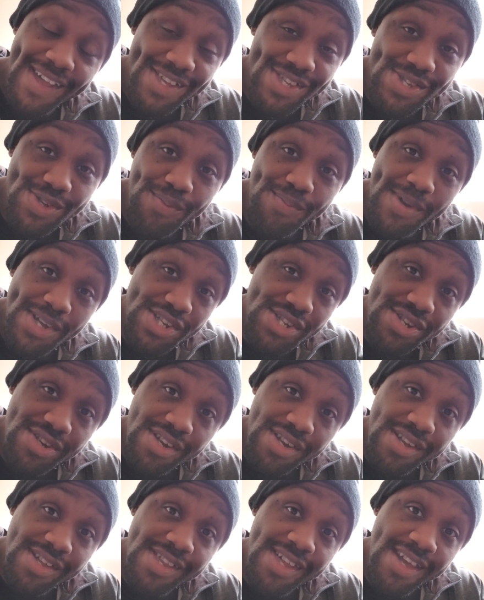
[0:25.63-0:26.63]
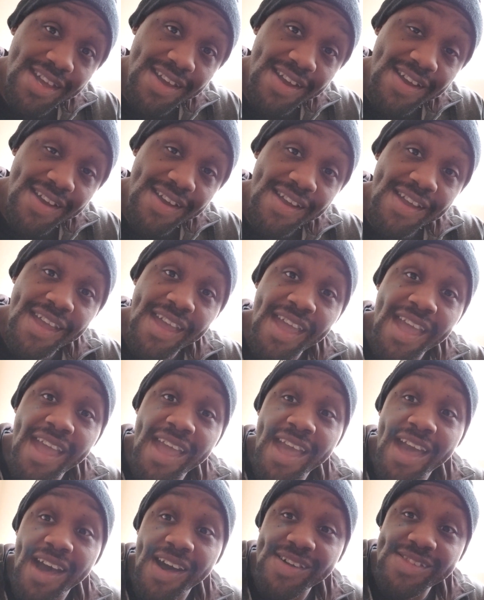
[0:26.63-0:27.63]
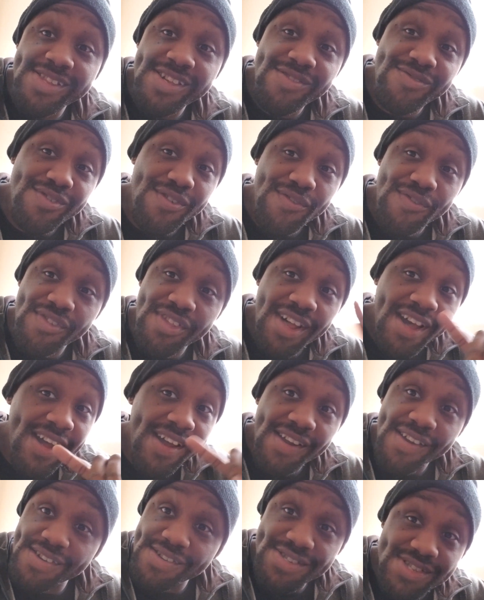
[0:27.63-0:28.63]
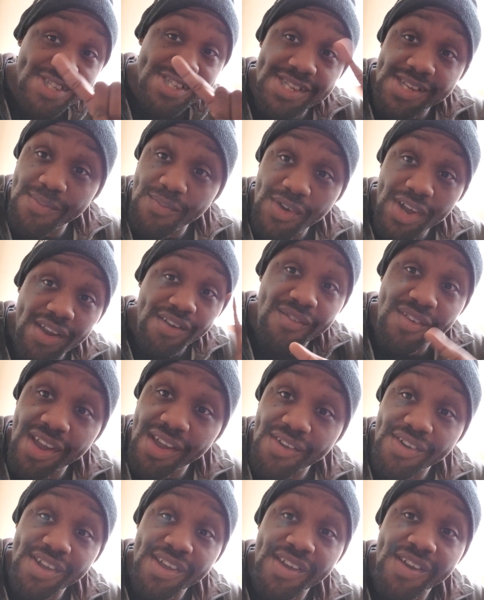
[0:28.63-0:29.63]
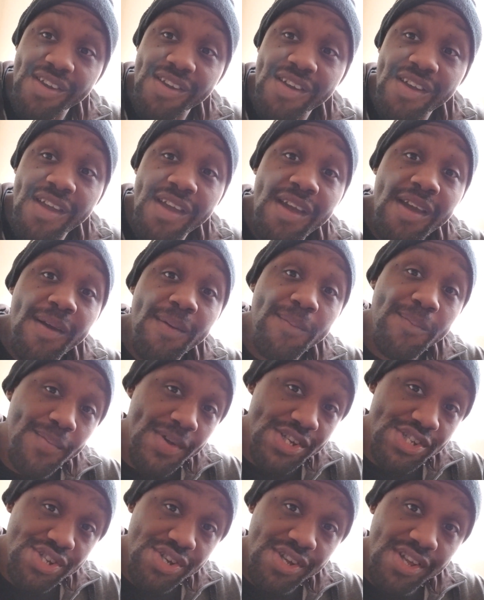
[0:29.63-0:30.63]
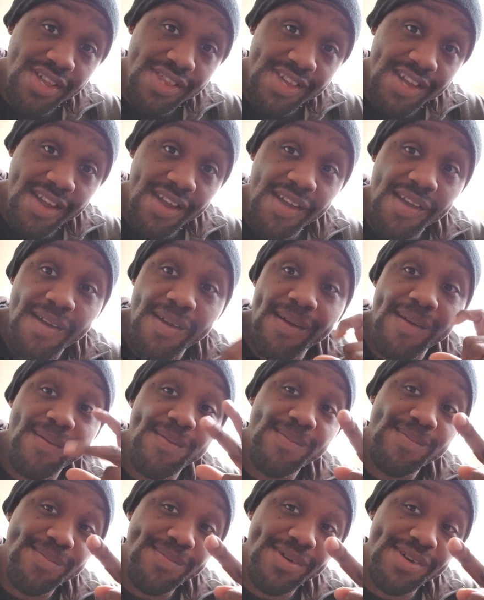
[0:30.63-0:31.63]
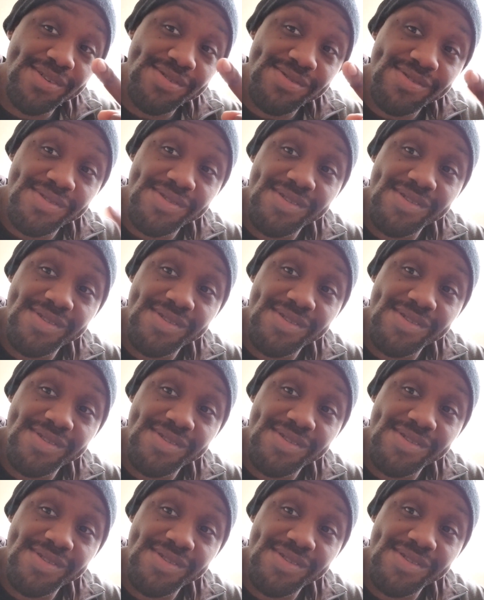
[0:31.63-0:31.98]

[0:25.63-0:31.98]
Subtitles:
So make sure you're there. I'll leave the flyers somewhere around here. Make sure you're there. Peace.